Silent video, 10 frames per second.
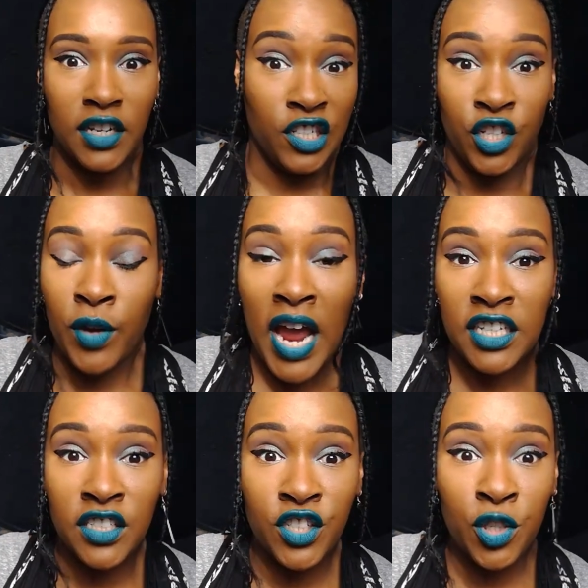Did you
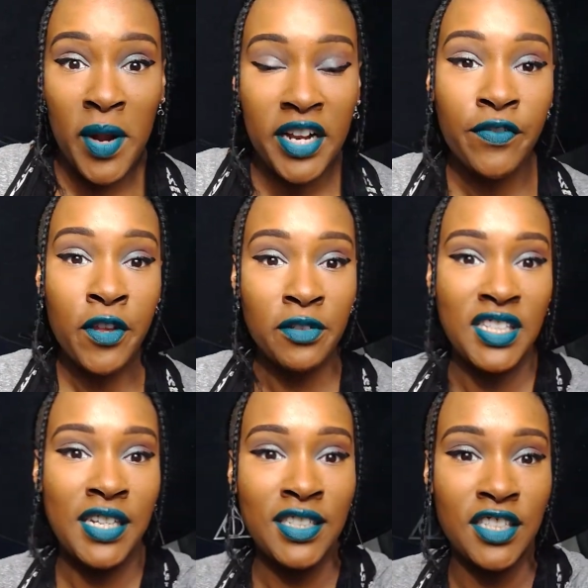guys do any of those
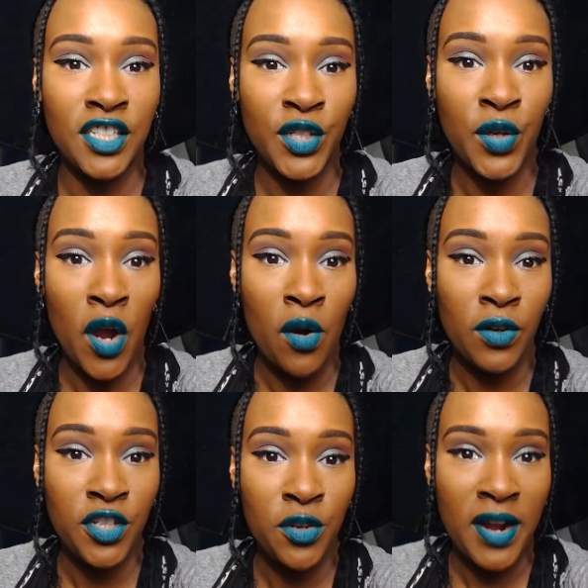things? Did you
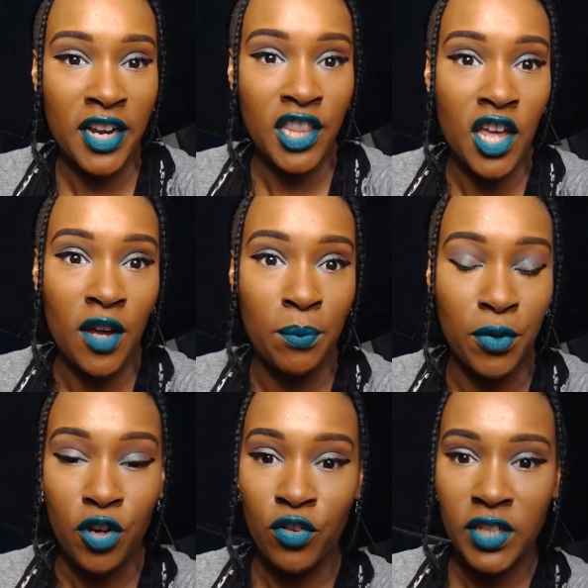go to any of the
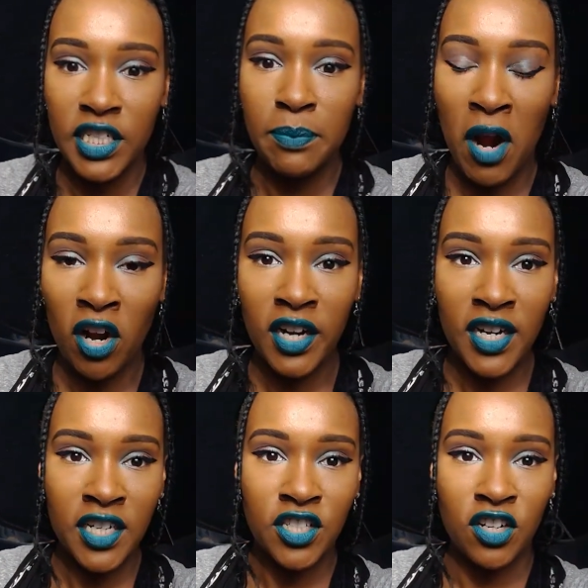book release
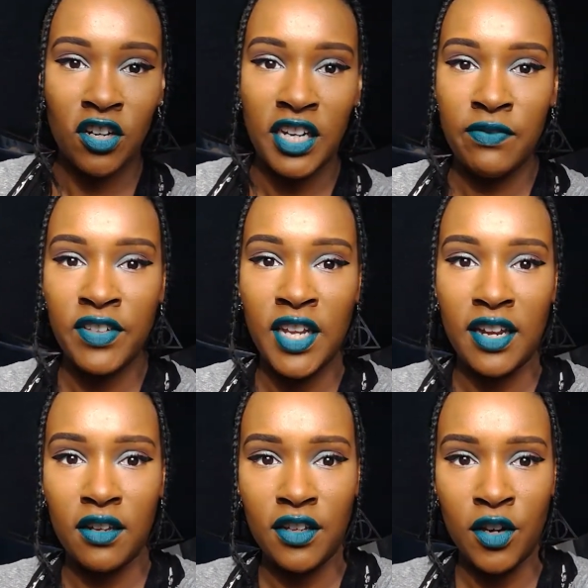parties, or even
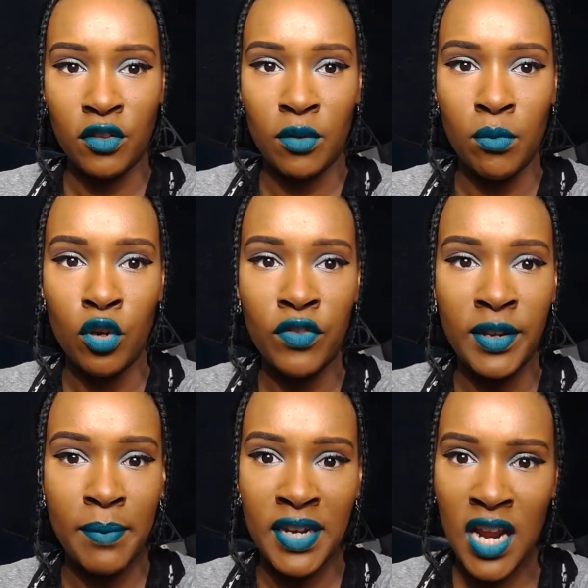like, the
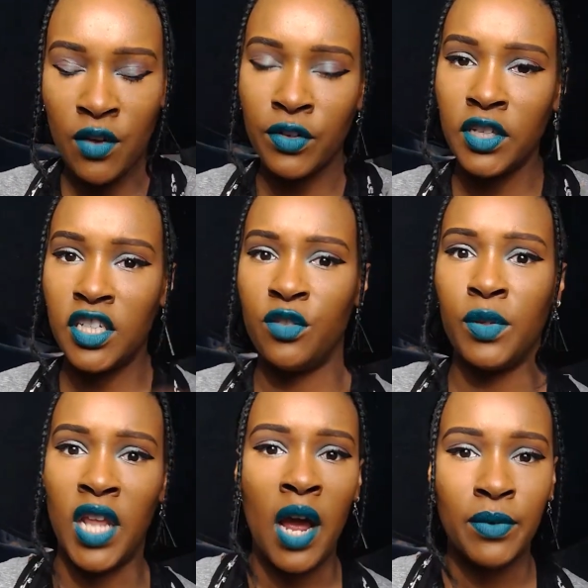movie midnight release
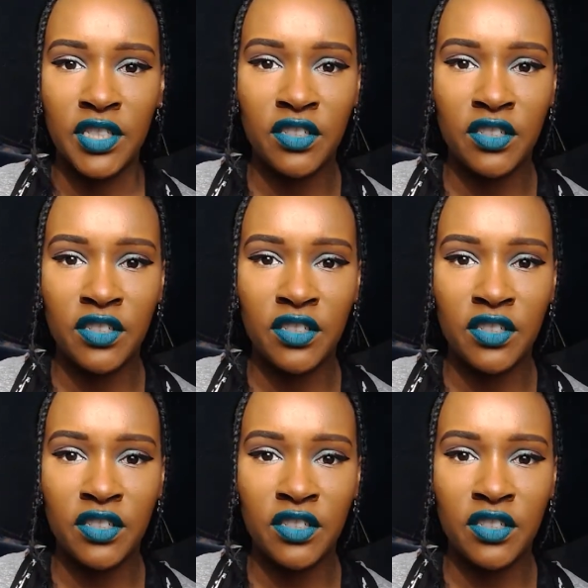when that was